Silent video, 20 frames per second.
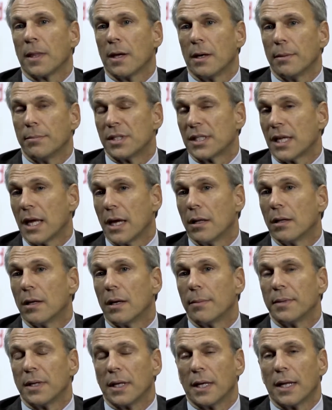um, scale
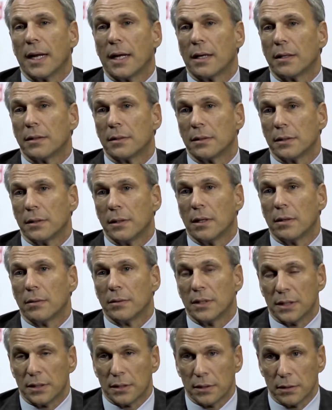up and get out, you know,
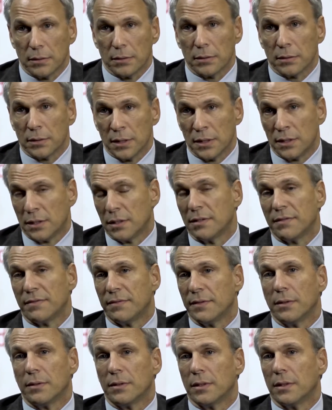into into the
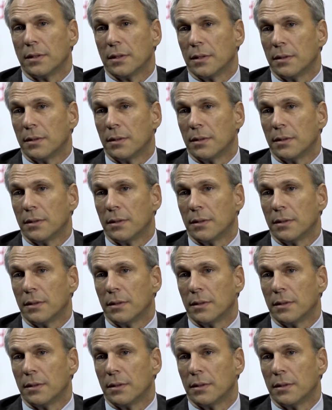field in,